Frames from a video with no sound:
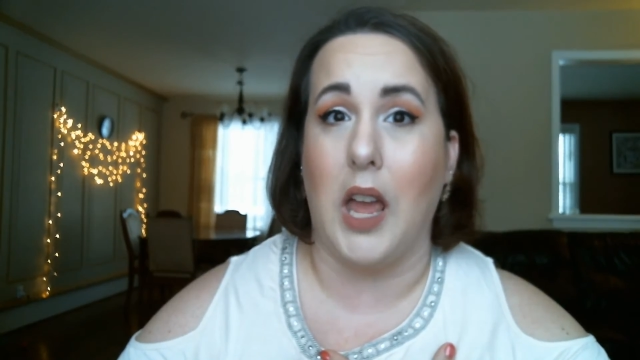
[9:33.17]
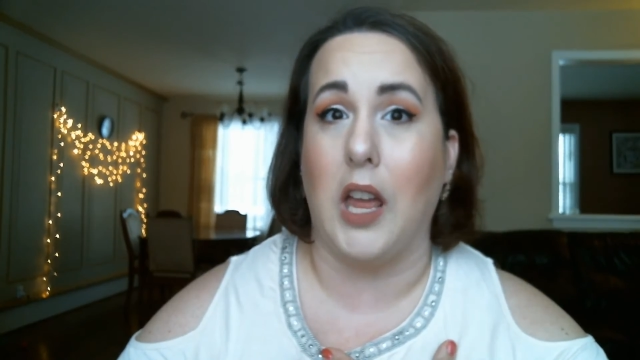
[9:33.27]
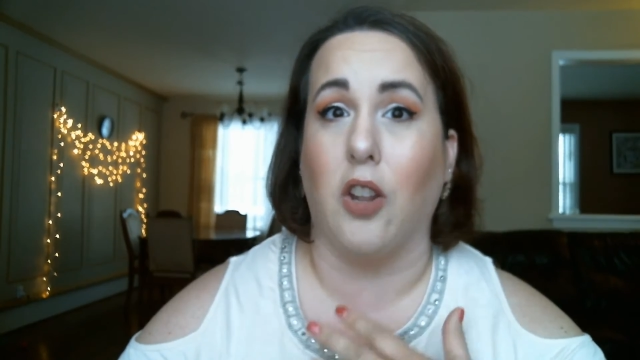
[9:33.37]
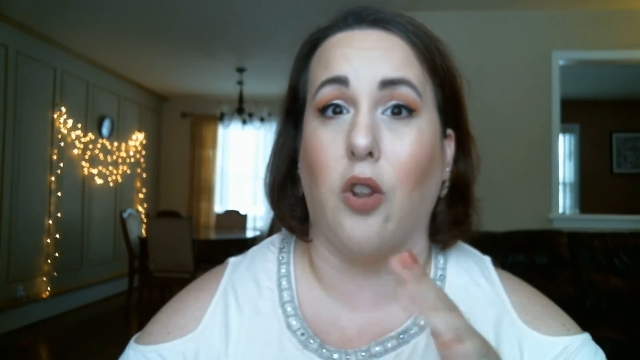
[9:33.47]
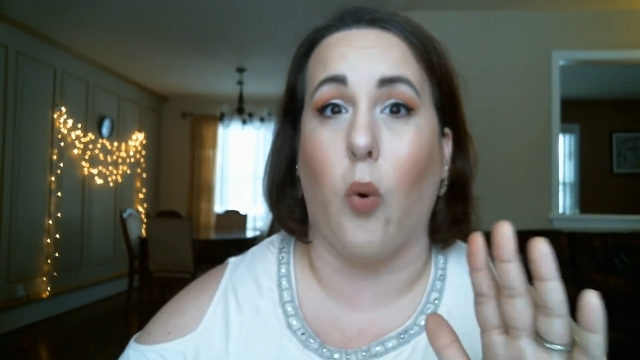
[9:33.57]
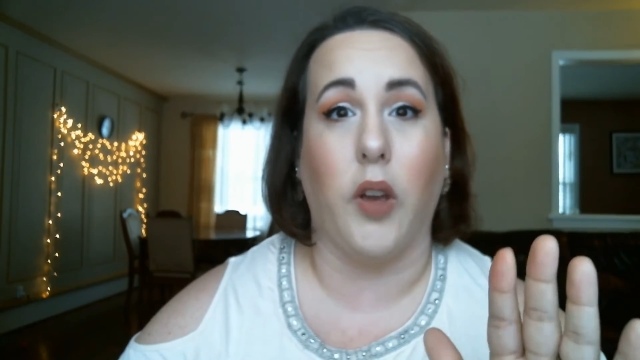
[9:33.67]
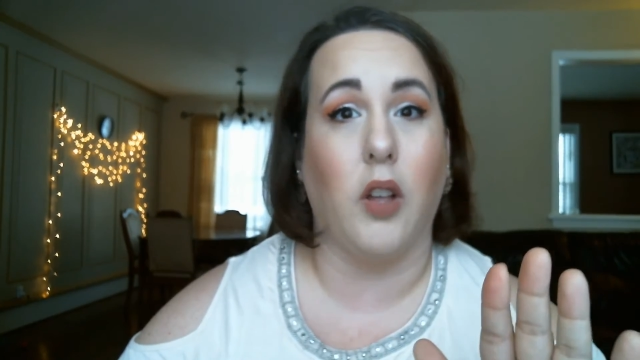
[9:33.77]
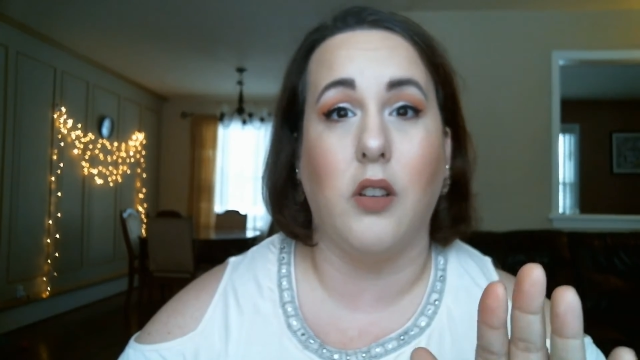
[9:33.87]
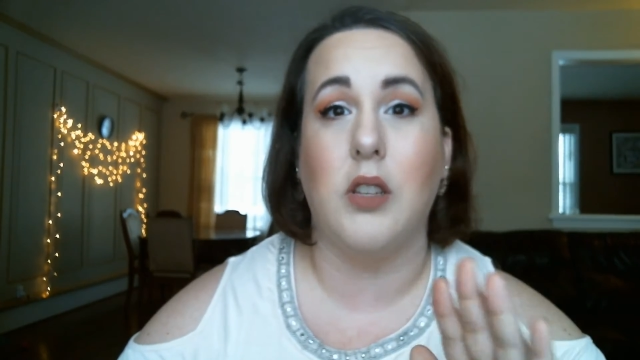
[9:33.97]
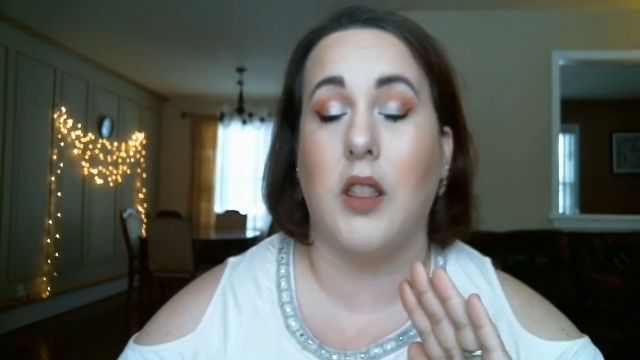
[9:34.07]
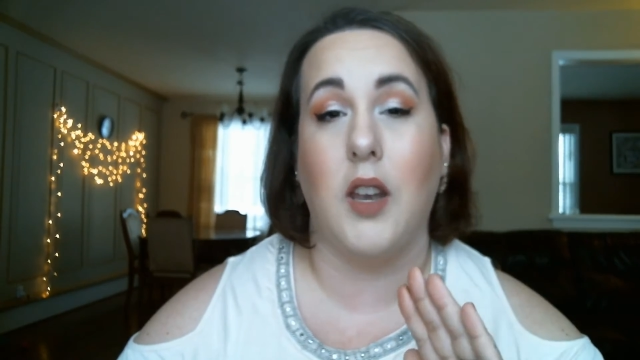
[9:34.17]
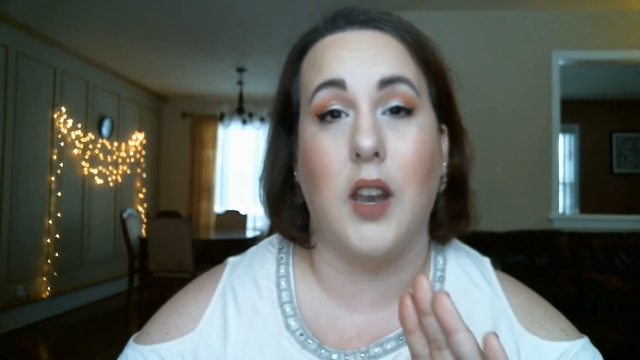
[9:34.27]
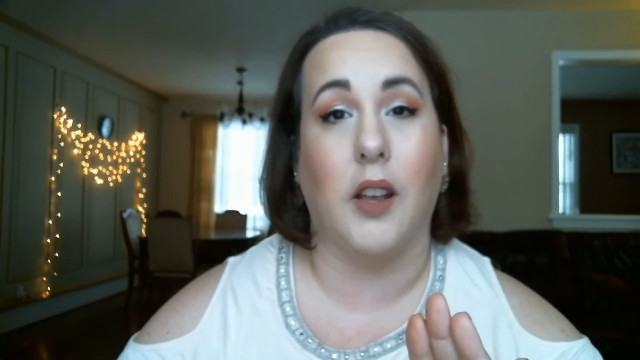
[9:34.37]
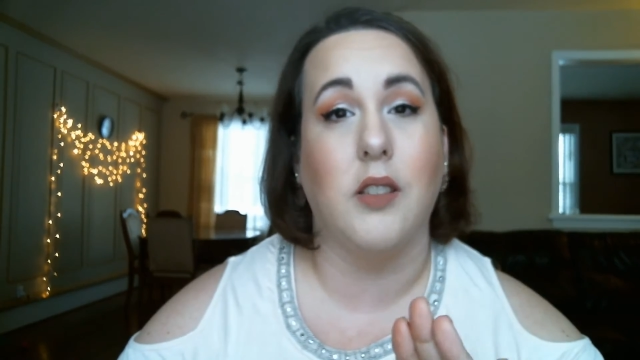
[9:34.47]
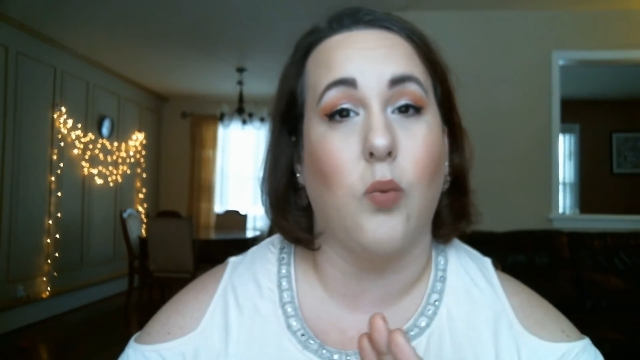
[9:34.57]
and loyal to the
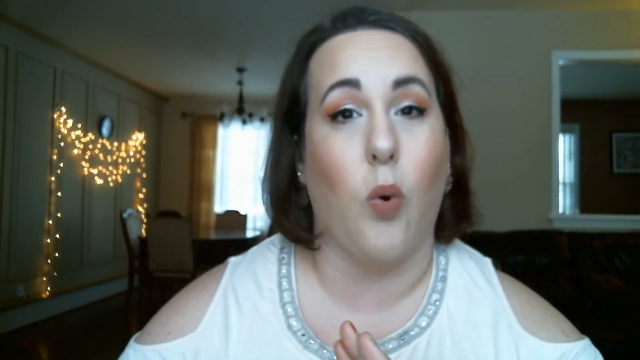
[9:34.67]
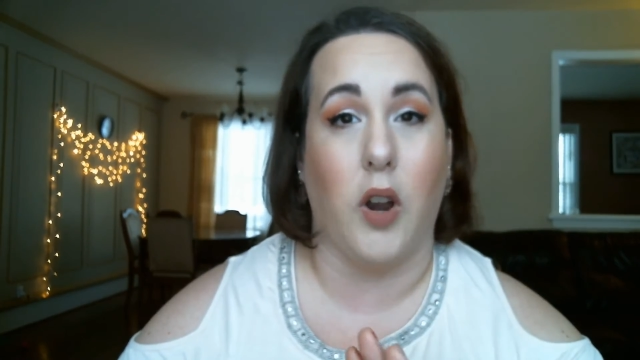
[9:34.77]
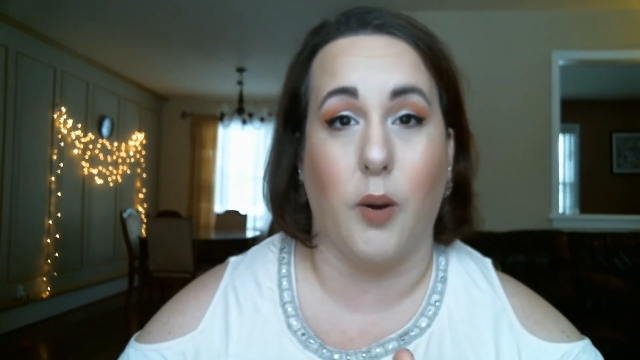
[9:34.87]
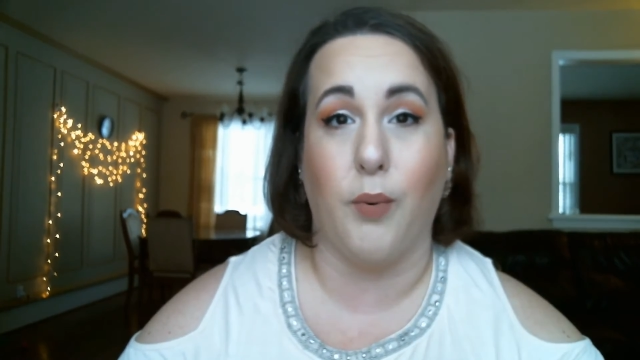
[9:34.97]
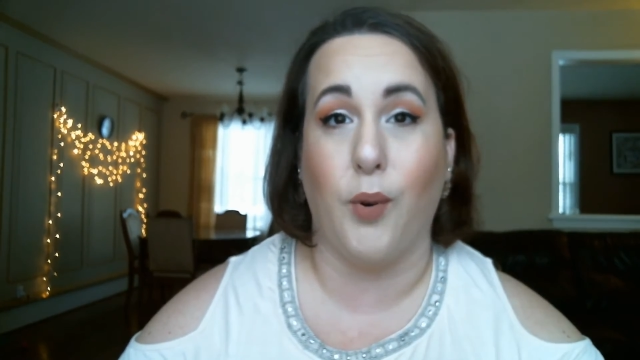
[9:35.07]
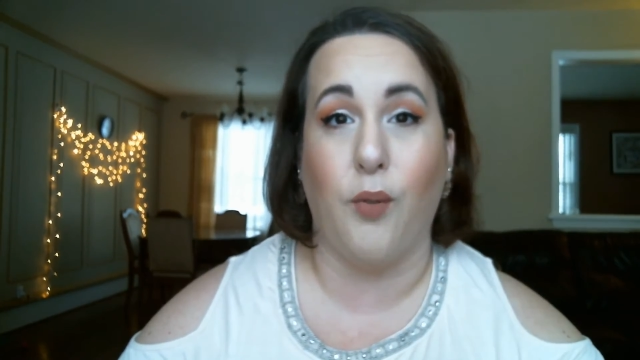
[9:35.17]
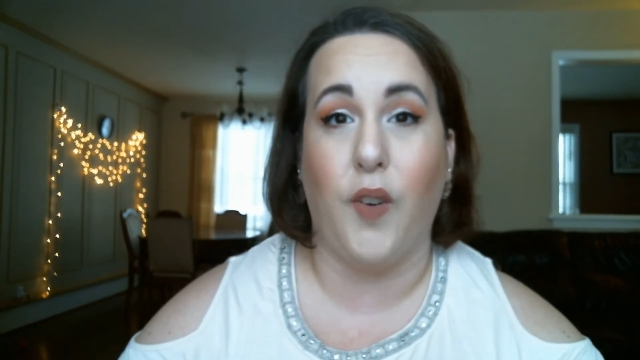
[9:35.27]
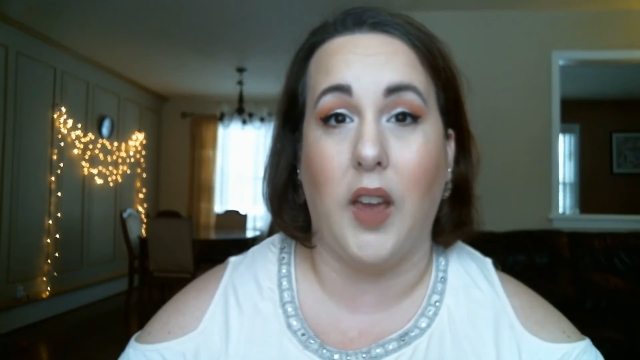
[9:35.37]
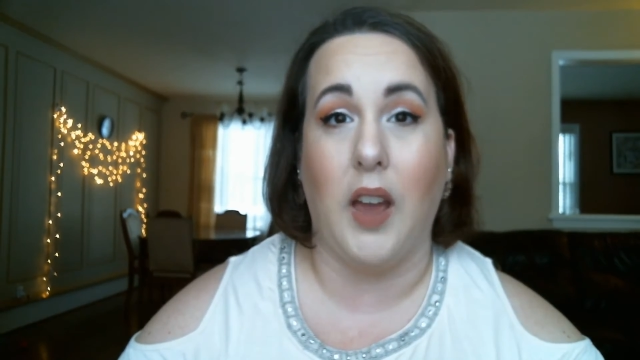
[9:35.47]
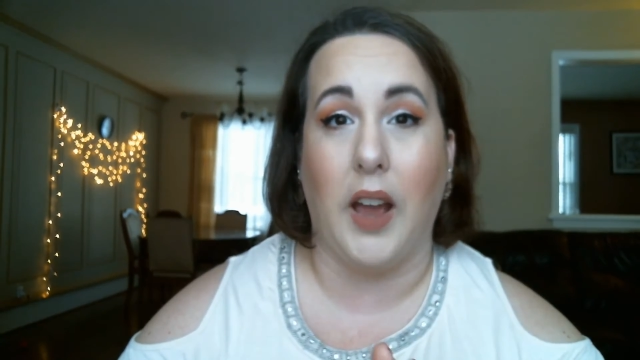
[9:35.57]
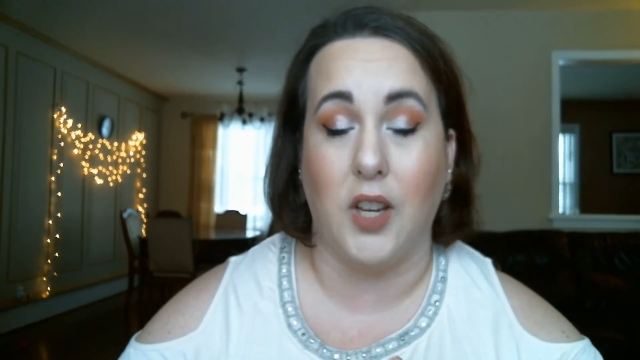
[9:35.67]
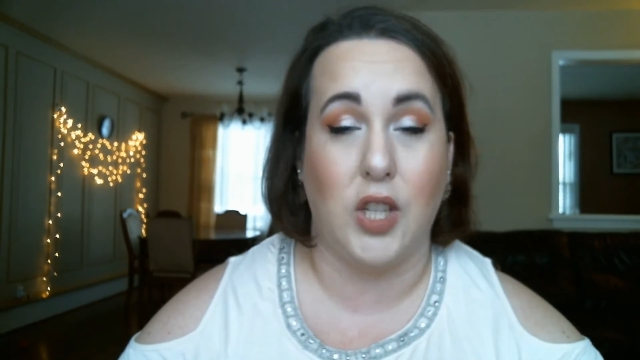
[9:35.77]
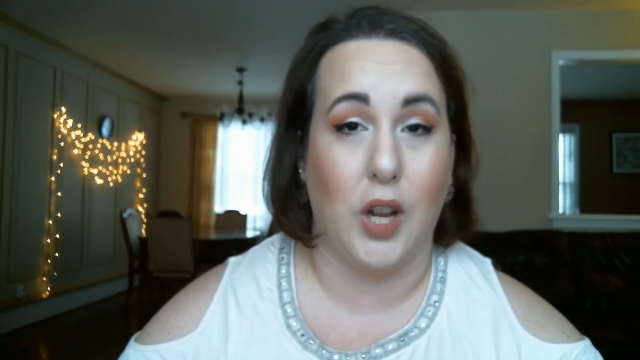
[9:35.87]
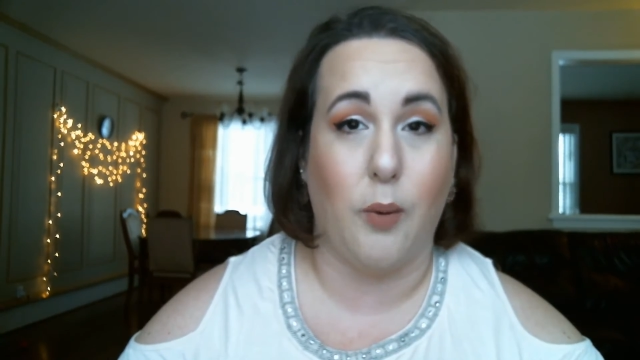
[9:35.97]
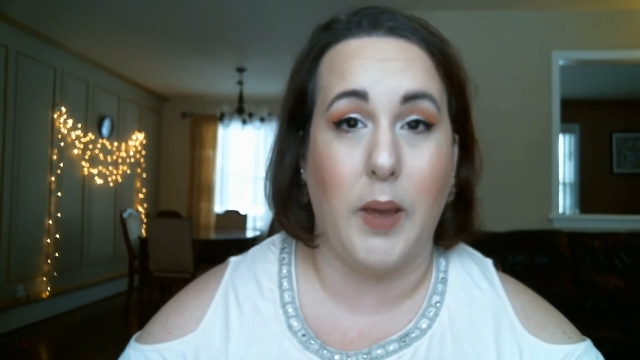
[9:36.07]
NYX Waterproof It
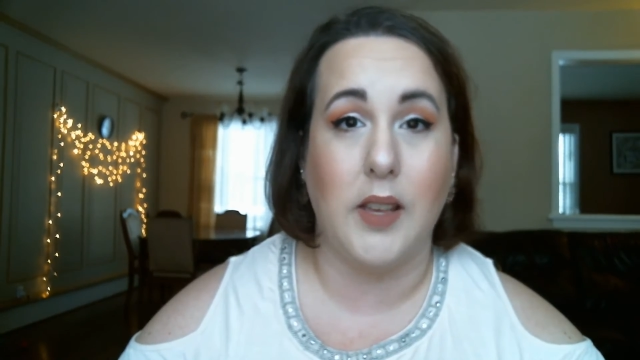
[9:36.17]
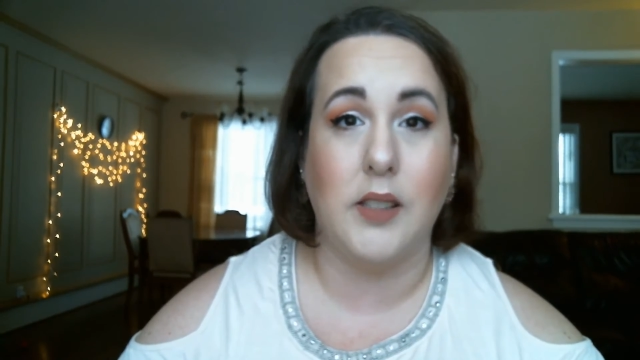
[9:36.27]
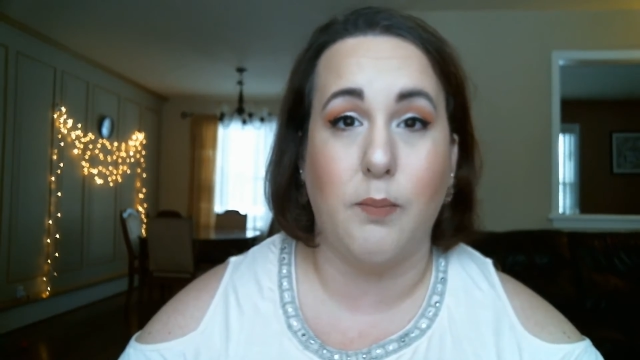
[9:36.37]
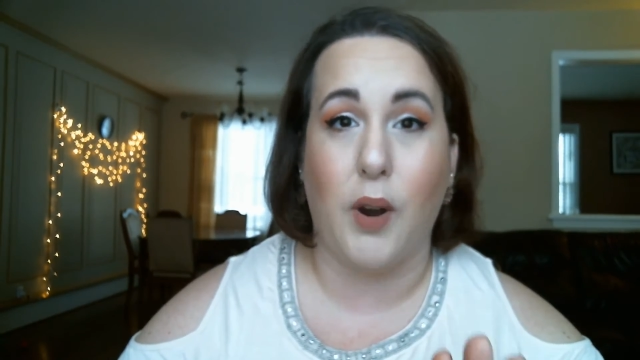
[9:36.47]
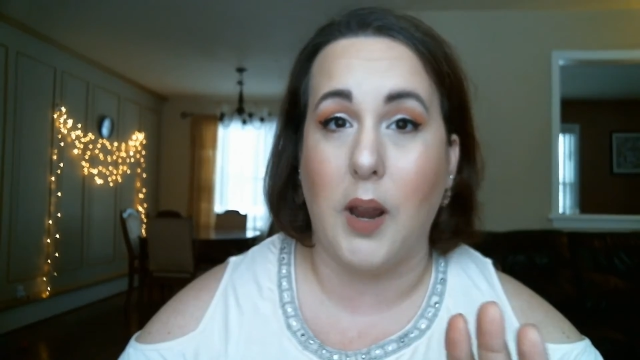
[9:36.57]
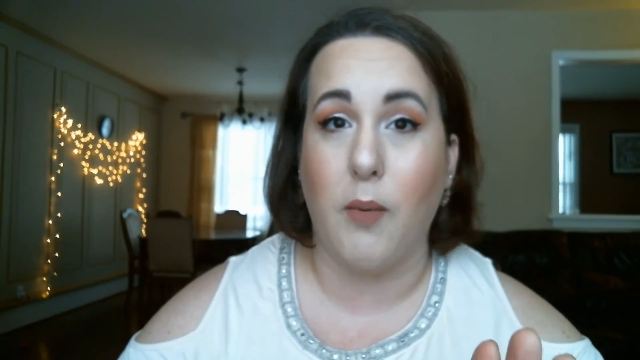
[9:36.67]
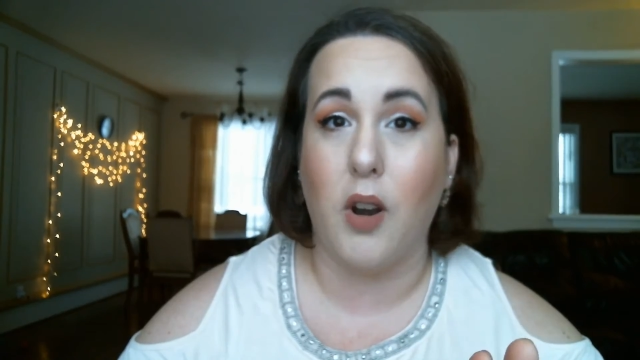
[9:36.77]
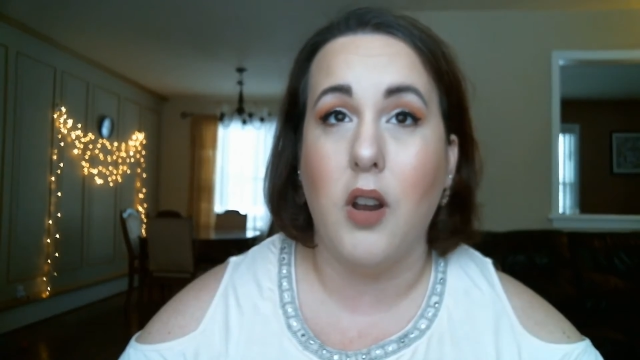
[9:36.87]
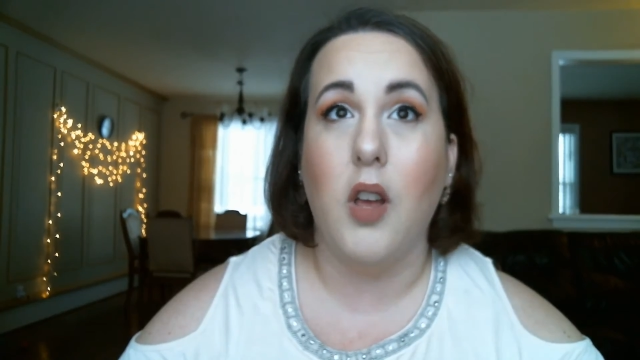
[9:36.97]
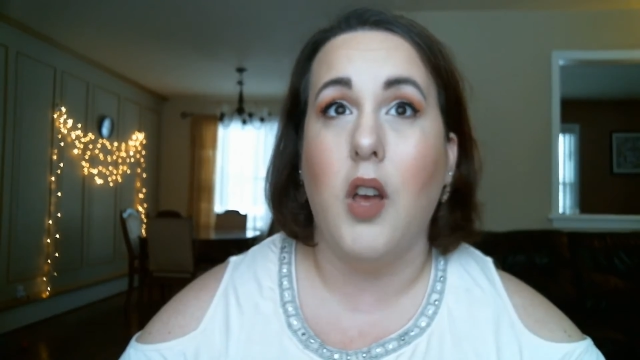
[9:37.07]
eyeshadow base primer.